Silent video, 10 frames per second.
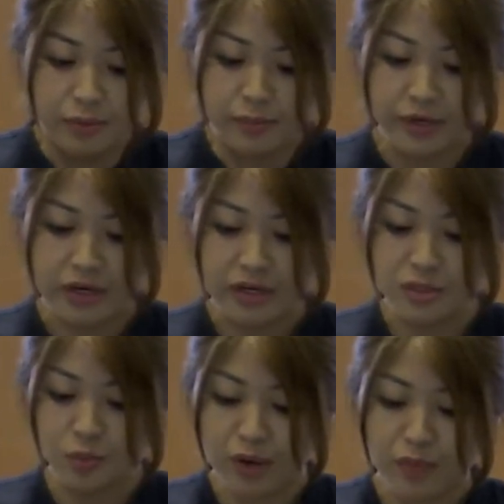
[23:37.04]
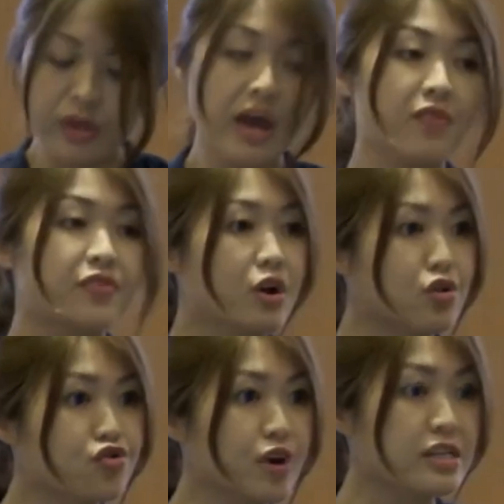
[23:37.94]
Because when we have a
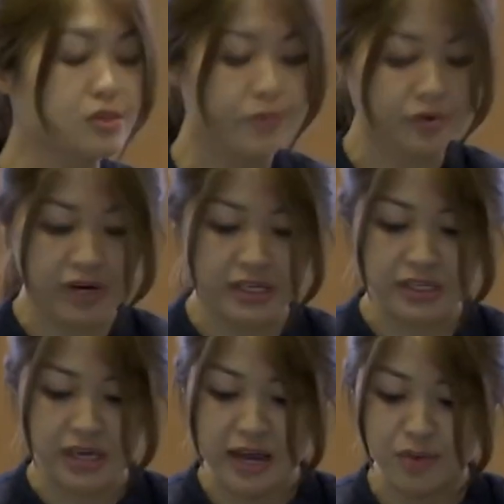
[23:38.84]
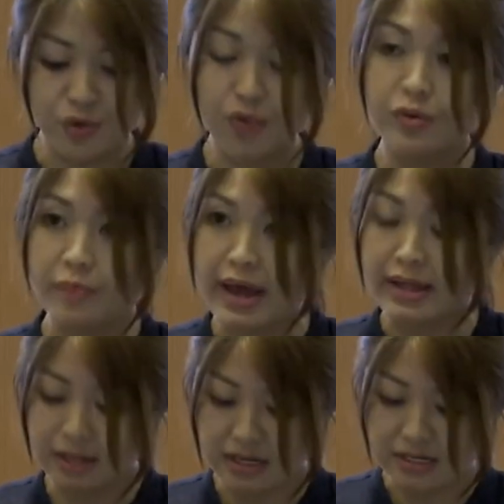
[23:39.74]
contrite spirit and we
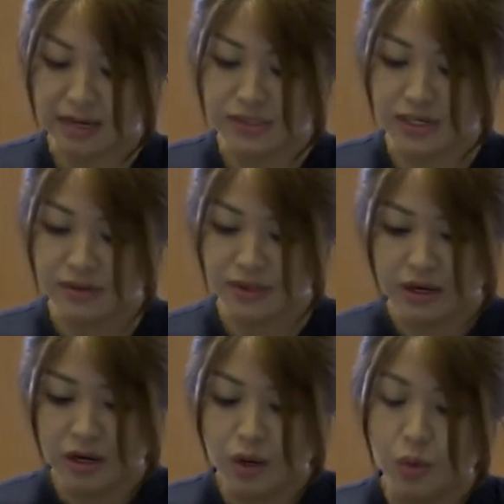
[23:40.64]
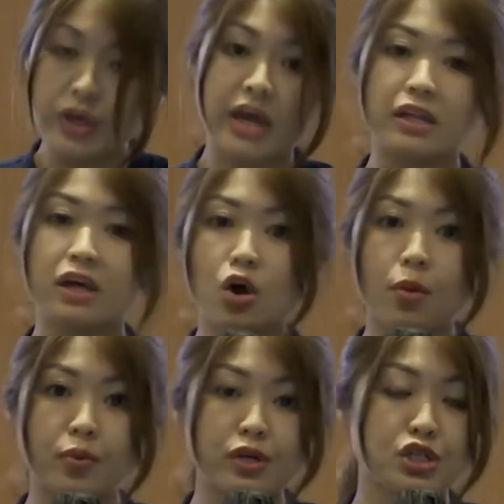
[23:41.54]
repent, like Samson, we can
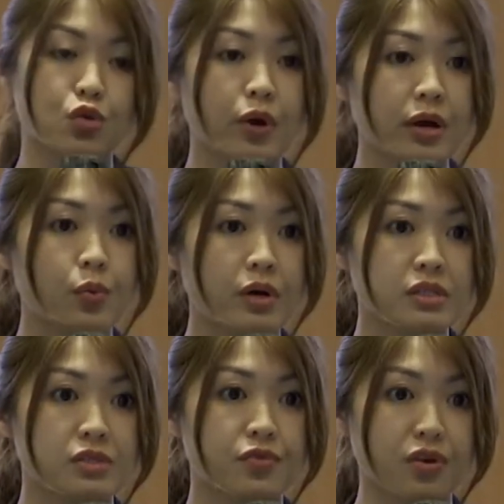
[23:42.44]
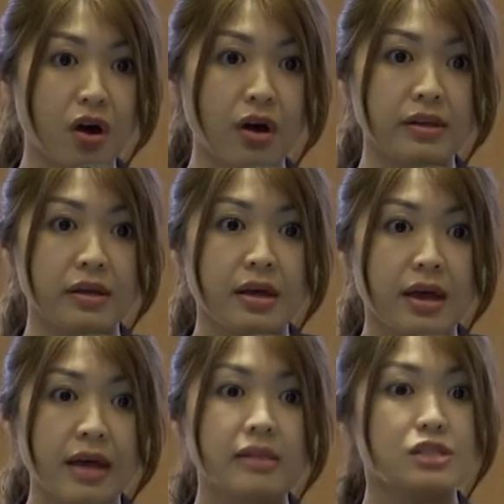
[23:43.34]
accomplish great works for God
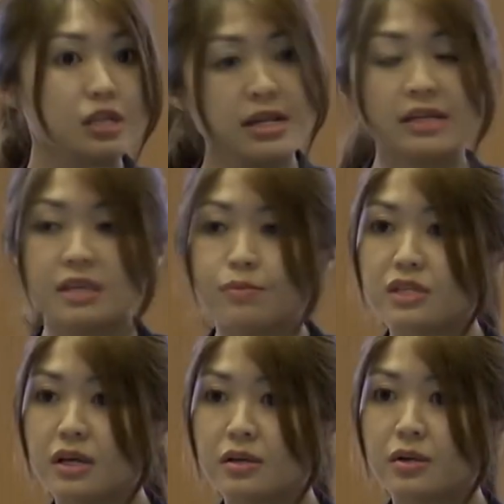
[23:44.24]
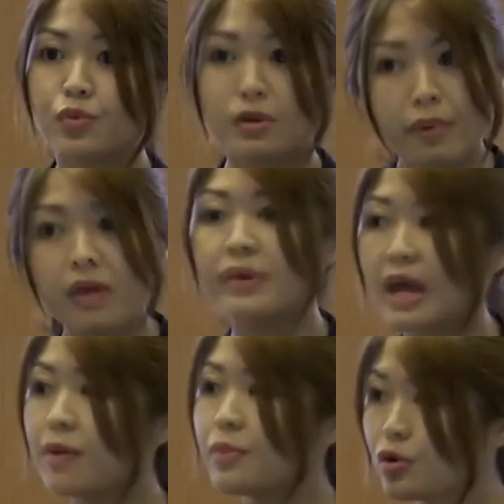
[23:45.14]
and just like Samson, we may be
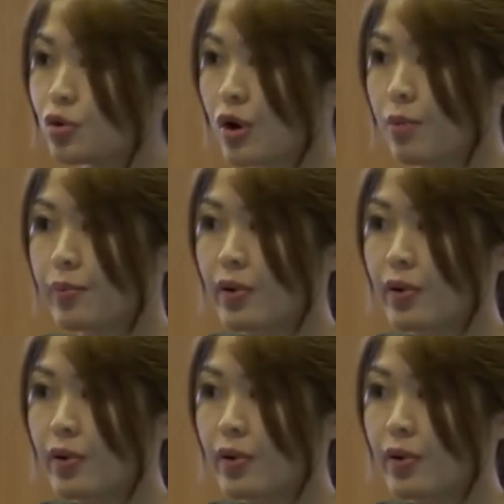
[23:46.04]
able to um,